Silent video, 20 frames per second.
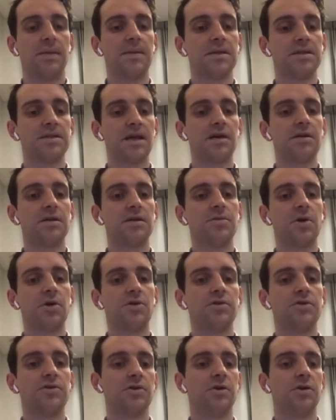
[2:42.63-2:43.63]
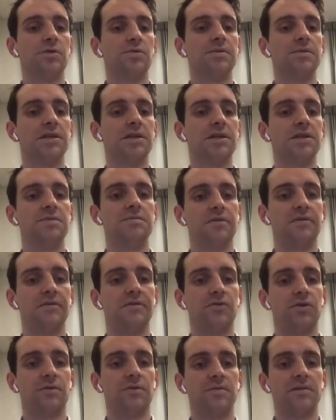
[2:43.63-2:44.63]
And the standard protocol would be to
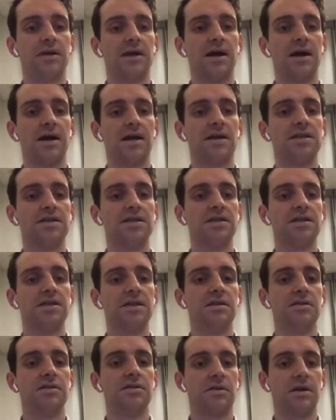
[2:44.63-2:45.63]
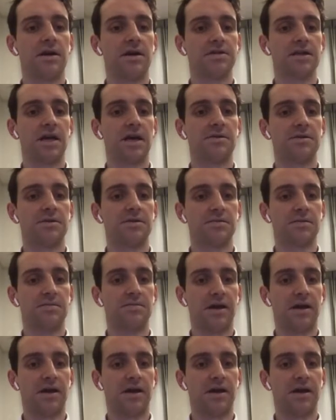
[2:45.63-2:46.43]
perform a CT thorax abdomen